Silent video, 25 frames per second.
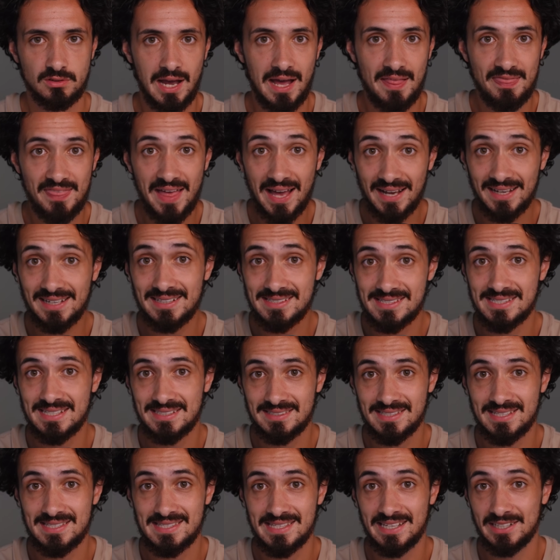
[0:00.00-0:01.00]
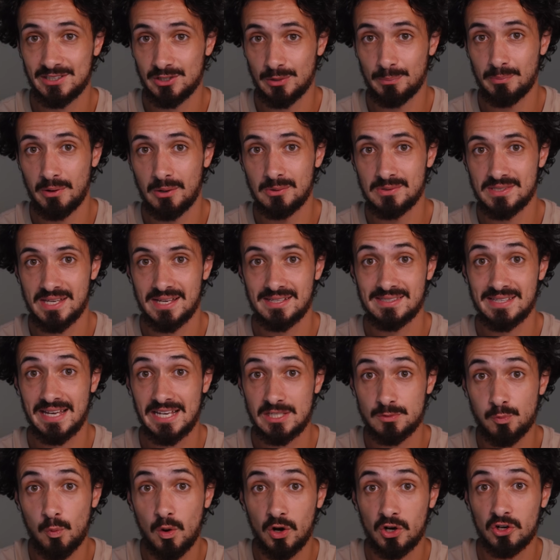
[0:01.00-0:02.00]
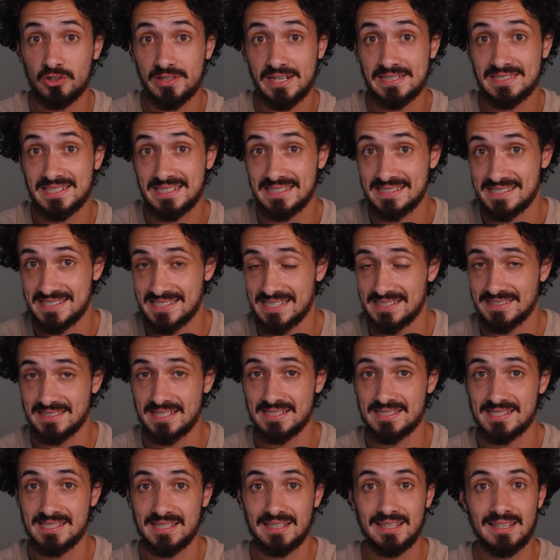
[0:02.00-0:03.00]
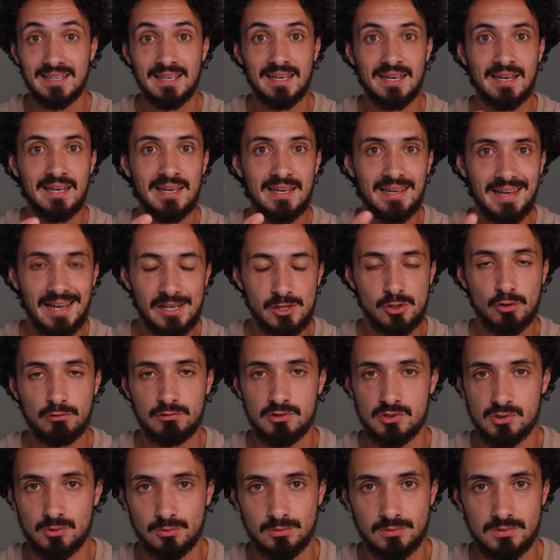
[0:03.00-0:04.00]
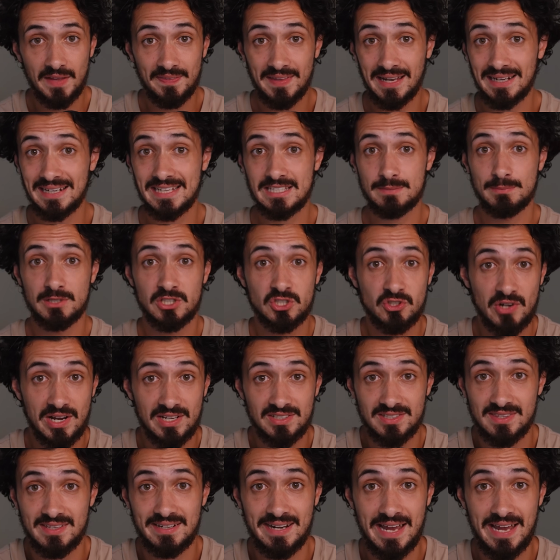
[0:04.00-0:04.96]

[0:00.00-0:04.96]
And that consistency in your process is what creates consistency in your result. And that leads me straight into the